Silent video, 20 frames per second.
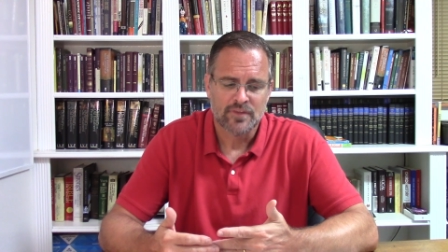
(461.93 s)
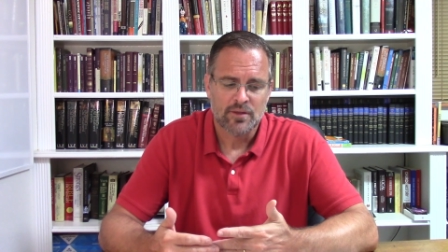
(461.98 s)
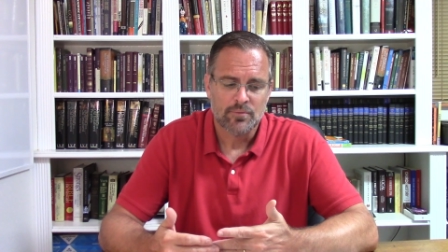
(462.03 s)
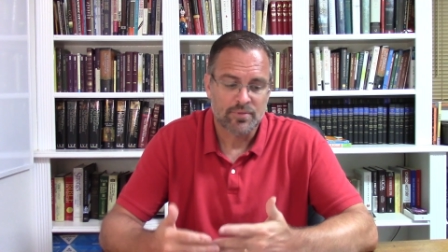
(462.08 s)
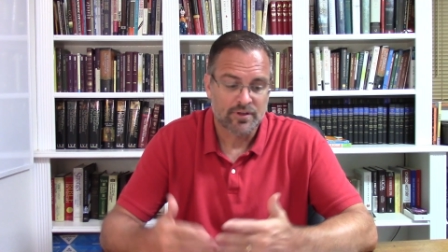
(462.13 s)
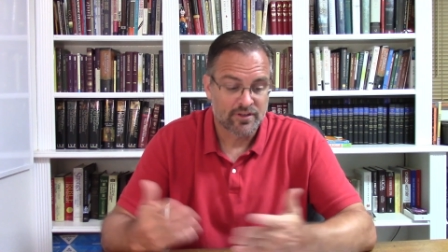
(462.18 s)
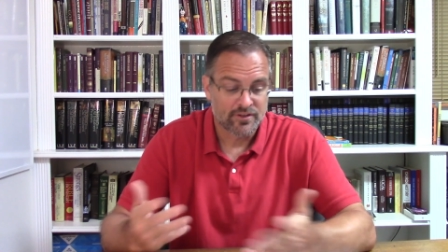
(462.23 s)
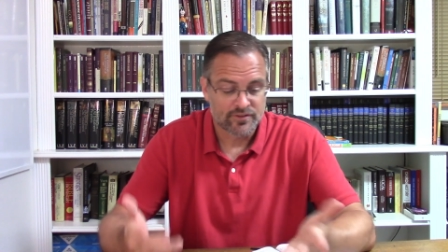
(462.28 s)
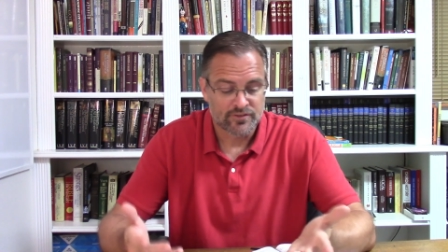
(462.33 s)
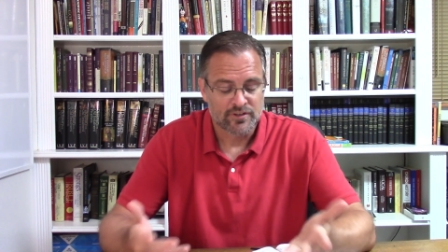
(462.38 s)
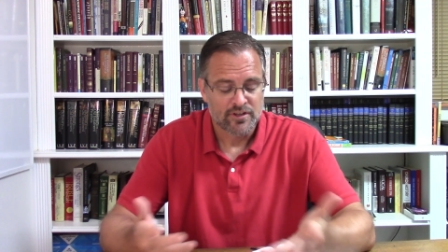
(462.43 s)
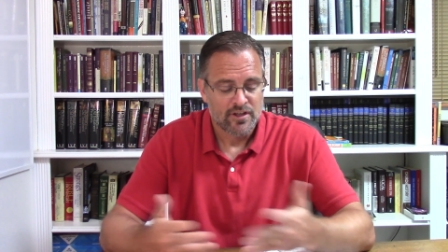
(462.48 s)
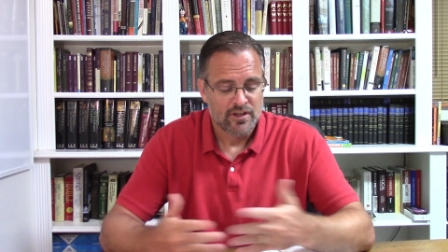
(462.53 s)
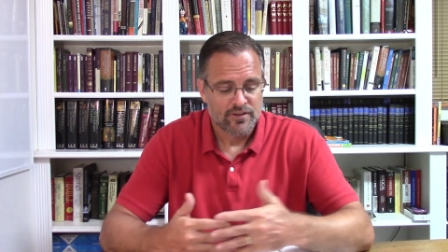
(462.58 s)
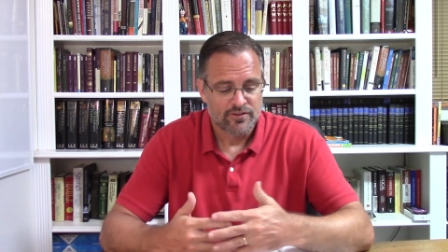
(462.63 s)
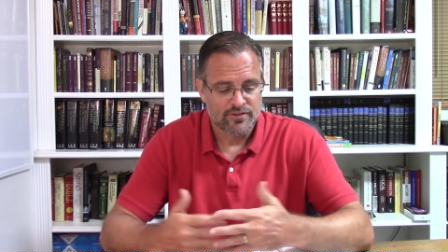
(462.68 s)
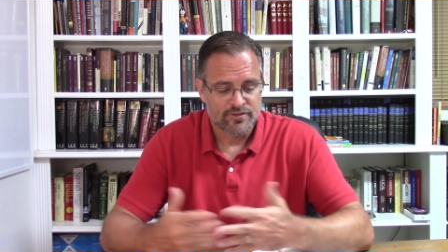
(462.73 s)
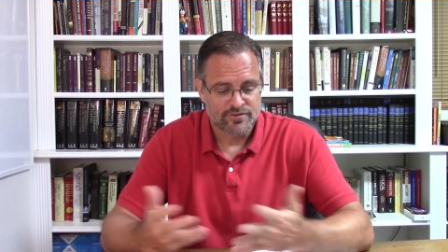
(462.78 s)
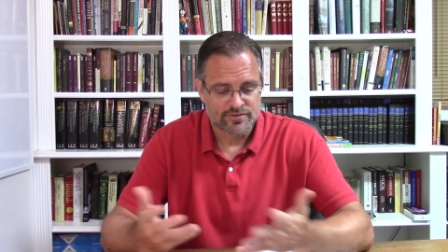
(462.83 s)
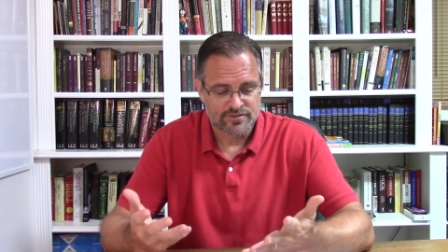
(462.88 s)
Because
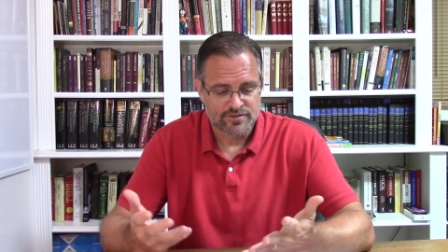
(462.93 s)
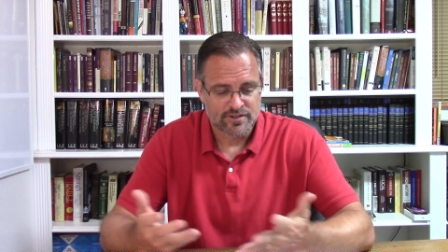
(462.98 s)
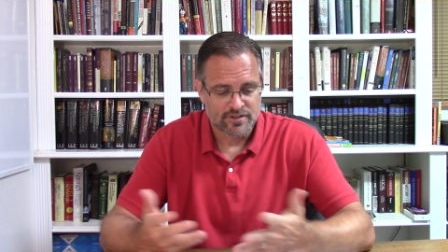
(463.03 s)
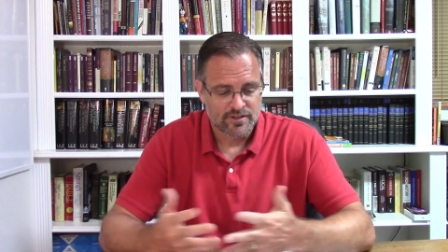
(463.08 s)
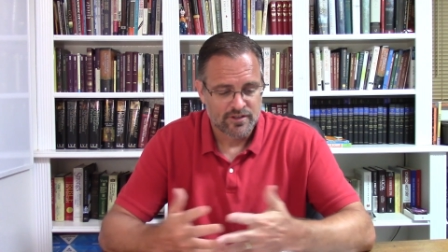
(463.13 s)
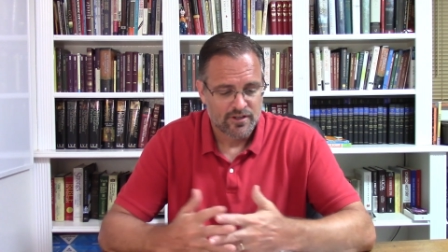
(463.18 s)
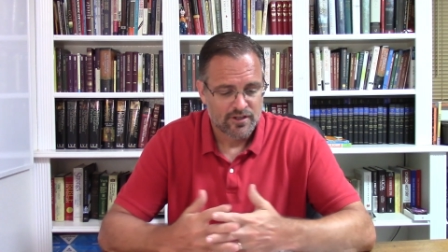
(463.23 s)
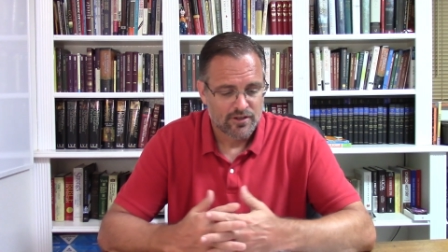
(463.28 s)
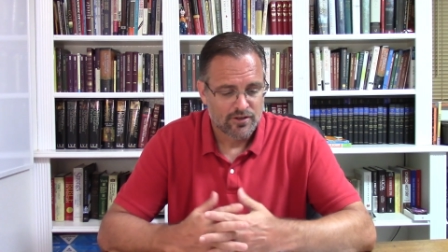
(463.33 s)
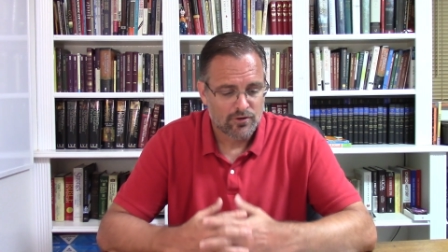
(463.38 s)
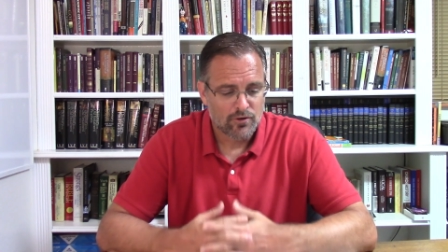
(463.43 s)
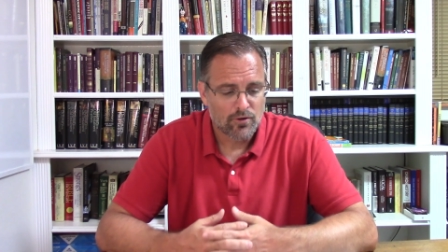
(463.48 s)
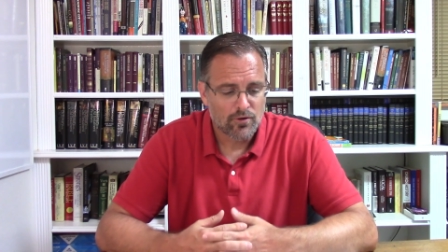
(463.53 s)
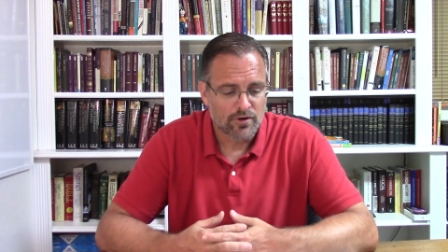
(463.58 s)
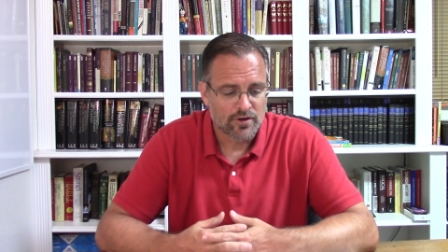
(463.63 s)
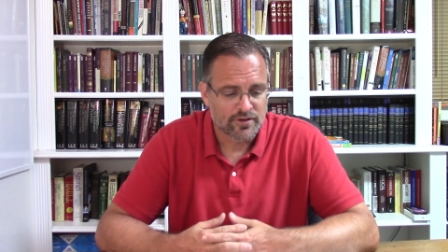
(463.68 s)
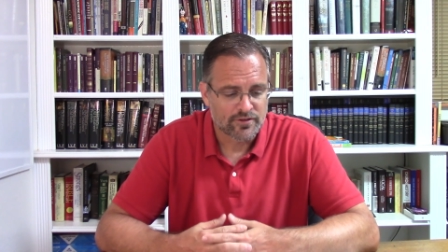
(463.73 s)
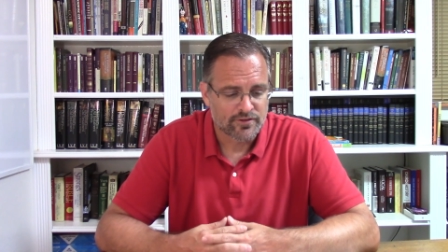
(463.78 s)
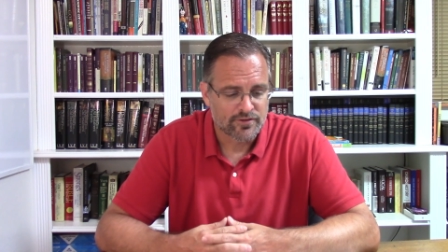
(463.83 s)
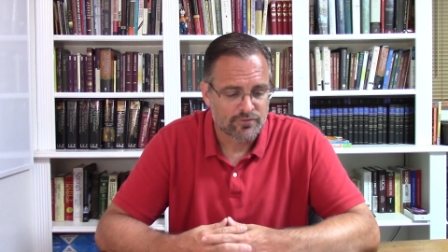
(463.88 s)
there's the
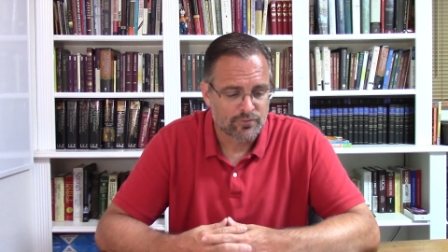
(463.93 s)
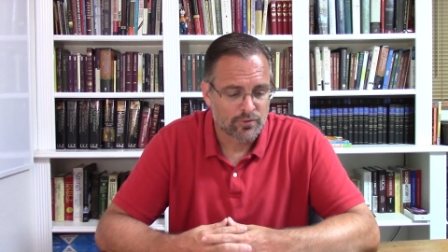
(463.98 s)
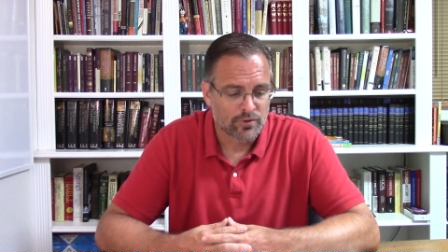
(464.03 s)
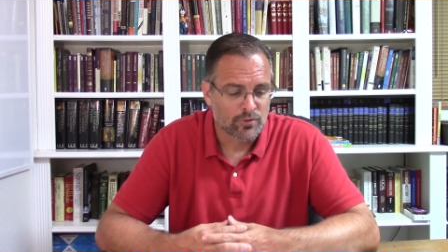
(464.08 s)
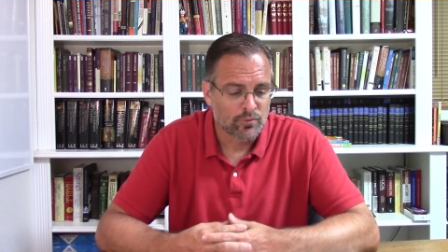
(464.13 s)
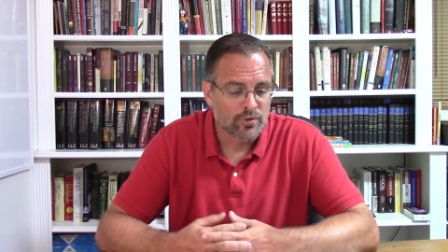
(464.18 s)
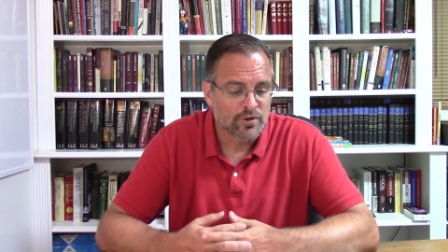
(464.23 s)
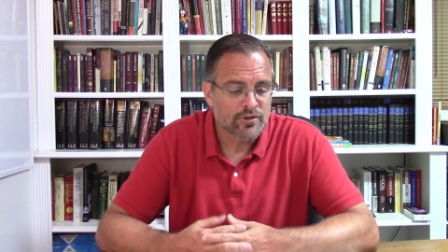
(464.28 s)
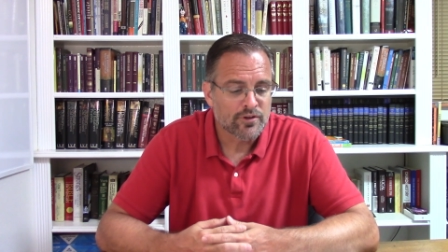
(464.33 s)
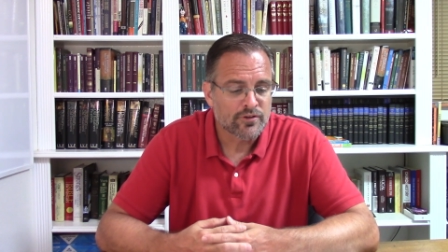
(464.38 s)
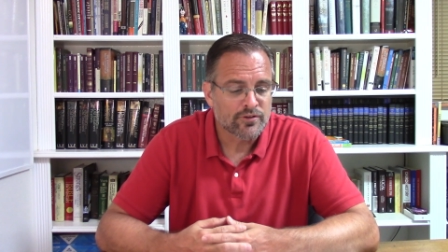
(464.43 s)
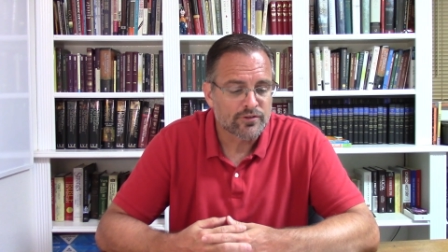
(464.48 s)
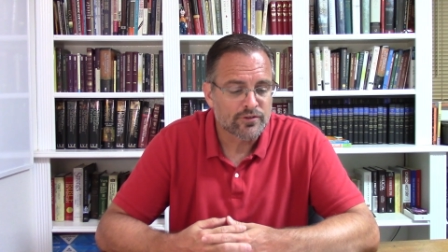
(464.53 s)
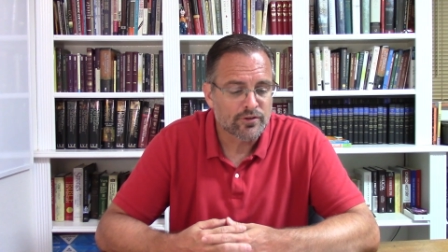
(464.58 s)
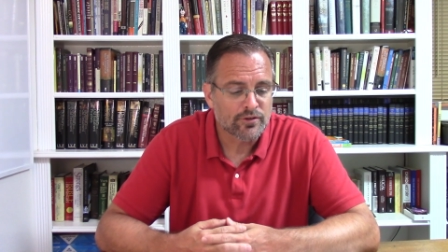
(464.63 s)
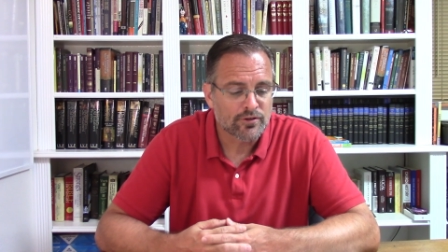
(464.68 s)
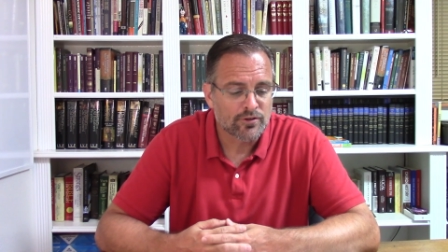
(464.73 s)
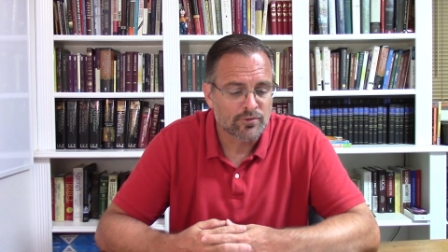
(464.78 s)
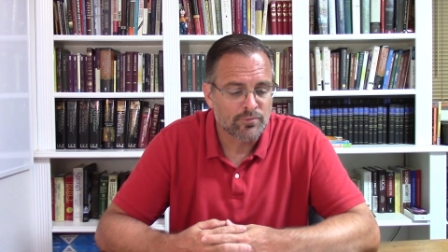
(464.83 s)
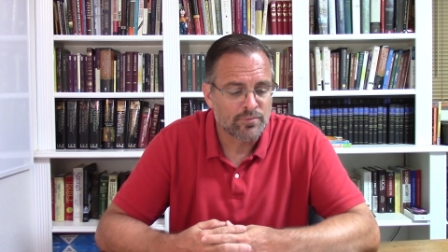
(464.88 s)
chorus, if you will the
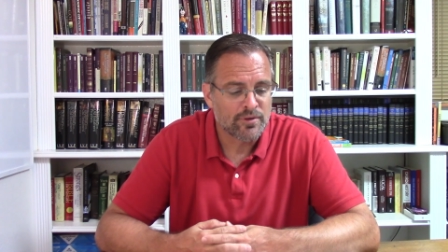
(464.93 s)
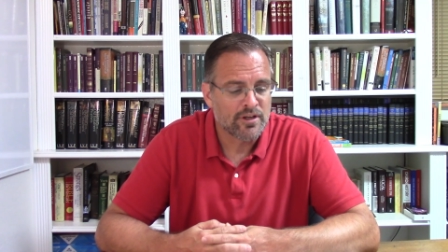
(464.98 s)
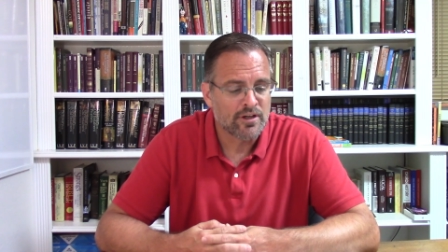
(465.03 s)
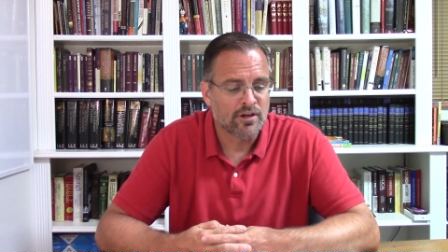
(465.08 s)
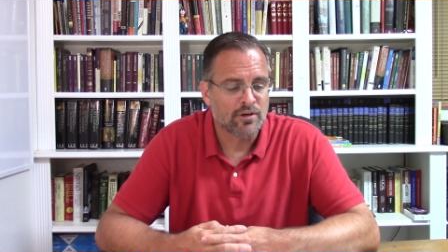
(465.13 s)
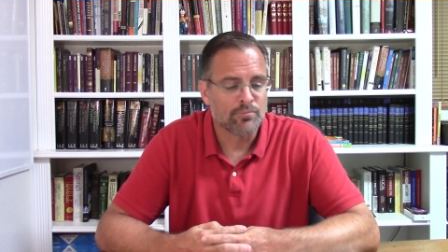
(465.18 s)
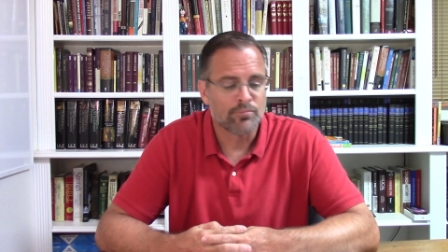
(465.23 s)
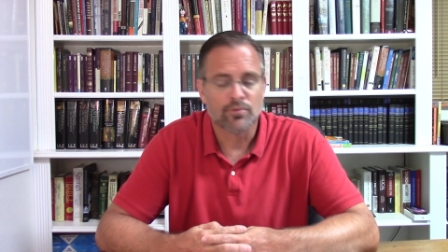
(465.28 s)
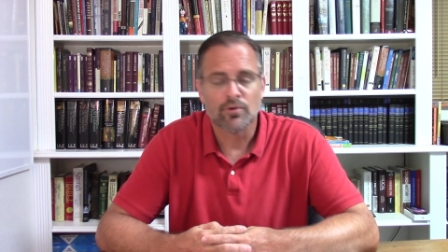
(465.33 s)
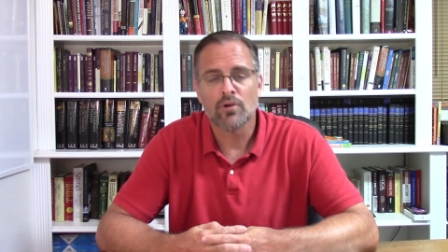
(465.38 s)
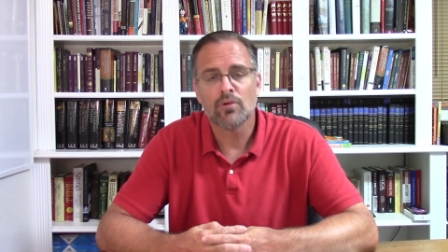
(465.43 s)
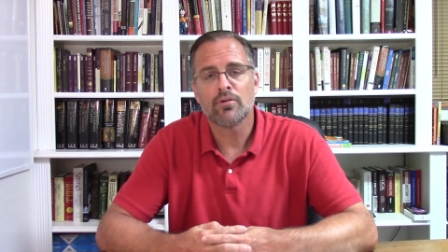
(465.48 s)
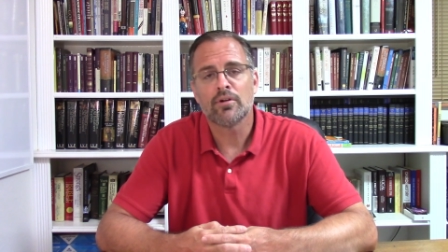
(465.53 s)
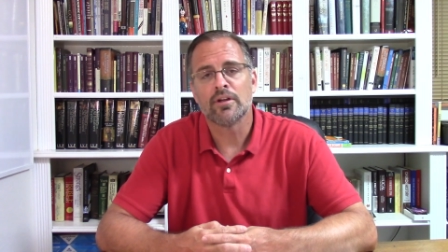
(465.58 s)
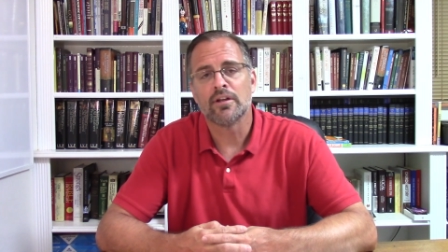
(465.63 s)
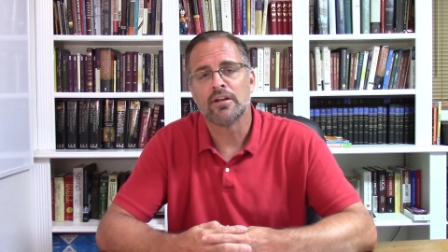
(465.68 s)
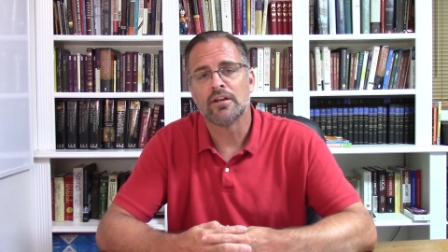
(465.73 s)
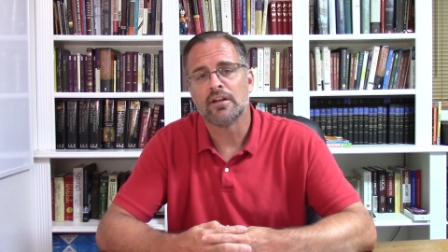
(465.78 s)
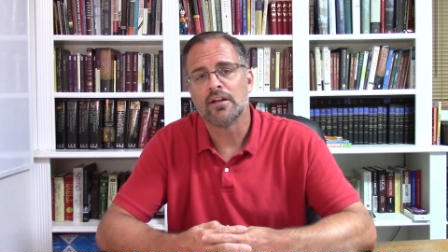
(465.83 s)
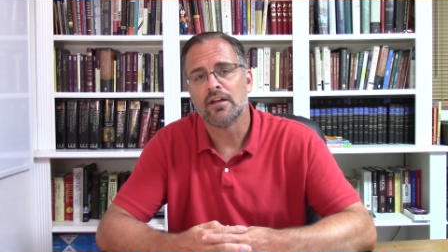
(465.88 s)
circle be
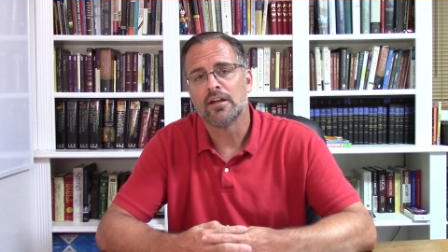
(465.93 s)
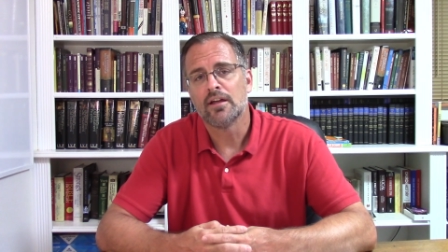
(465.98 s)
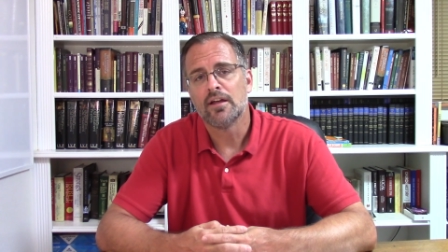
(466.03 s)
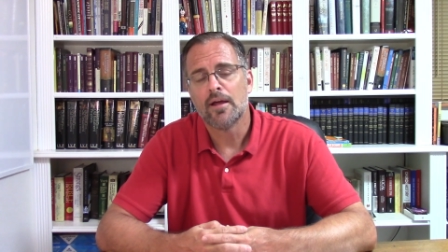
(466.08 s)
unbroken?